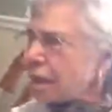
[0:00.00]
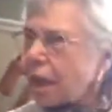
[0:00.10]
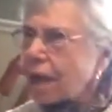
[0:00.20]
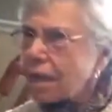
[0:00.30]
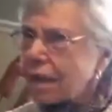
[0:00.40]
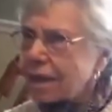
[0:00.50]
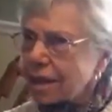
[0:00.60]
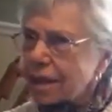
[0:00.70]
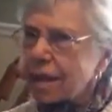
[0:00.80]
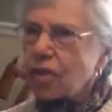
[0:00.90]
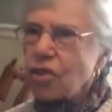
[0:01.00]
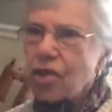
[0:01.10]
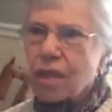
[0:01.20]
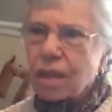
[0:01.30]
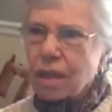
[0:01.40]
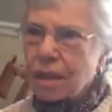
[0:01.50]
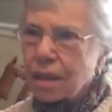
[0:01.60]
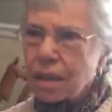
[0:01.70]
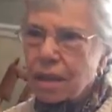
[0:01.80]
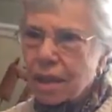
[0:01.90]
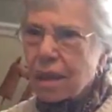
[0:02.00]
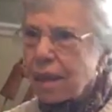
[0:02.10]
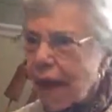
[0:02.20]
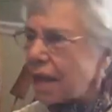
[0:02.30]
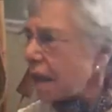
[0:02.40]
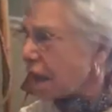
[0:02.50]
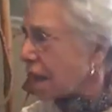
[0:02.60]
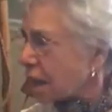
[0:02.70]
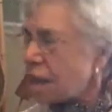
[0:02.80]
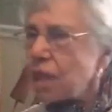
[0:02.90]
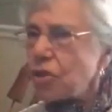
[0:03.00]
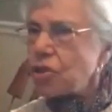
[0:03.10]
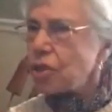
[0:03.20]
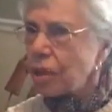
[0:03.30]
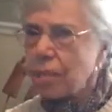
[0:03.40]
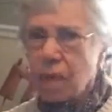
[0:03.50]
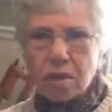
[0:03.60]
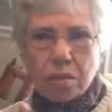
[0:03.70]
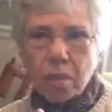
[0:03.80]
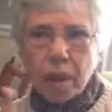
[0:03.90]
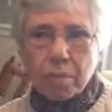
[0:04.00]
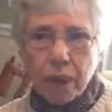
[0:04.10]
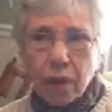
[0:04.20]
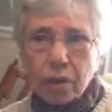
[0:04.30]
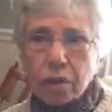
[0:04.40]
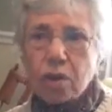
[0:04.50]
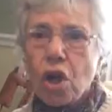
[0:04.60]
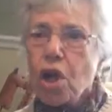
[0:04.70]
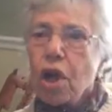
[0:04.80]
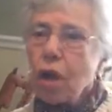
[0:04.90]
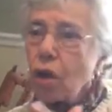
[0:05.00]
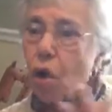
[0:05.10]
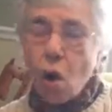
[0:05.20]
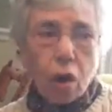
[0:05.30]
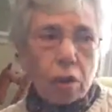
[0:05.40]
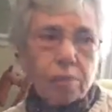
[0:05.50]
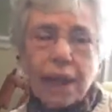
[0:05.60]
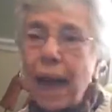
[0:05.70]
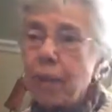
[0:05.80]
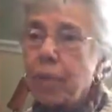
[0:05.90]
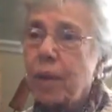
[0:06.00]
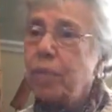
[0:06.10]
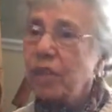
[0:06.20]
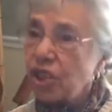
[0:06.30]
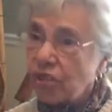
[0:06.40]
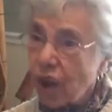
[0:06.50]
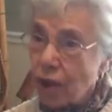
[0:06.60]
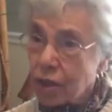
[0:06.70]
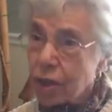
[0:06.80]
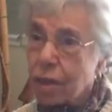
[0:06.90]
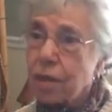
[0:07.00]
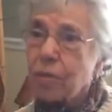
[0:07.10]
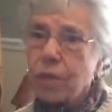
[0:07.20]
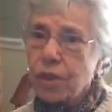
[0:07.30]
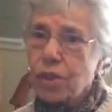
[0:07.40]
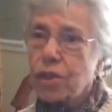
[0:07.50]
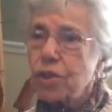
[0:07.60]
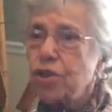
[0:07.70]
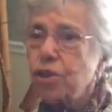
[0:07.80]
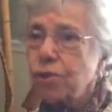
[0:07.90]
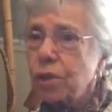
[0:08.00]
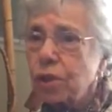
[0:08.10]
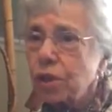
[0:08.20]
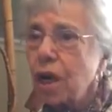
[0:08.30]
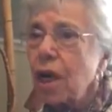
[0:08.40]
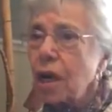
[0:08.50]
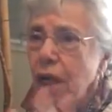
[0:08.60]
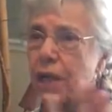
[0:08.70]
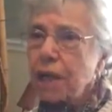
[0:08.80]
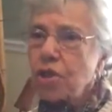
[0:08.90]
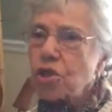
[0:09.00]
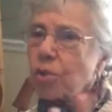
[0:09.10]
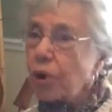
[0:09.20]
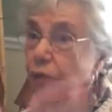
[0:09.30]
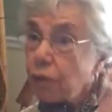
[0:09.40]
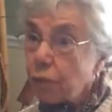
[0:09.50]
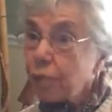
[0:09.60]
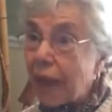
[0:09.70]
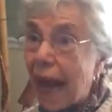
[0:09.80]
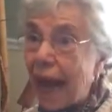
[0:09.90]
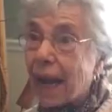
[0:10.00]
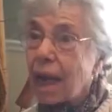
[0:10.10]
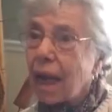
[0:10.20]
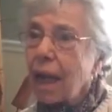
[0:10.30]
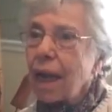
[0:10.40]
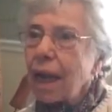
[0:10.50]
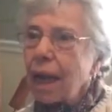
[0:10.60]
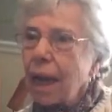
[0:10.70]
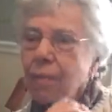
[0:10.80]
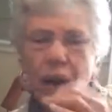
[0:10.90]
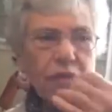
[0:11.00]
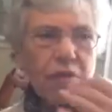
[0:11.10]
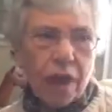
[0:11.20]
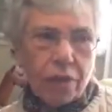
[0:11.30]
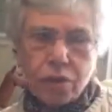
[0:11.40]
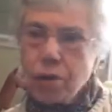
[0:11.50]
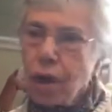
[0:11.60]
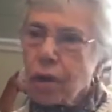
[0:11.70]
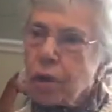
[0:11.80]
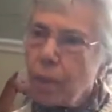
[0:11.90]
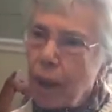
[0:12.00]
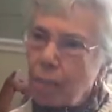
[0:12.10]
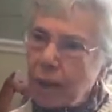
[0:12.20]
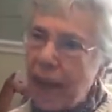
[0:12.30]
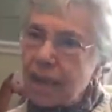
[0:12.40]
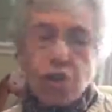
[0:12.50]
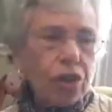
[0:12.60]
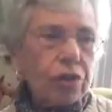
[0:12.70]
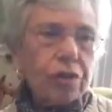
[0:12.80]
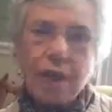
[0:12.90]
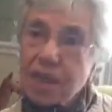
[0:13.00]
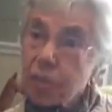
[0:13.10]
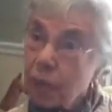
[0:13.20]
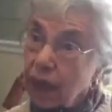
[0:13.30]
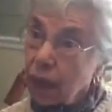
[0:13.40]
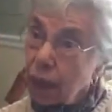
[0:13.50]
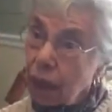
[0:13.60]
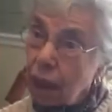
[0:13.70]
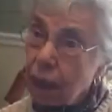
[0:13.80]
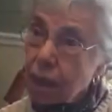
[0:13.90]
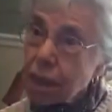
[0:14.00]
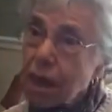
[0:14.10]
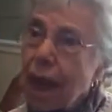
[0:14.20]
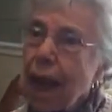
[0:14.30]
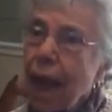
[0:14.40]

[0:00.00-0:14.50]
that, that there, I think that's interesting because my parents called black people Schwarzes, which right. is a Jewish, a Yiddish word for black. Mm-hmm. And my father talked about black children as pickaninnies.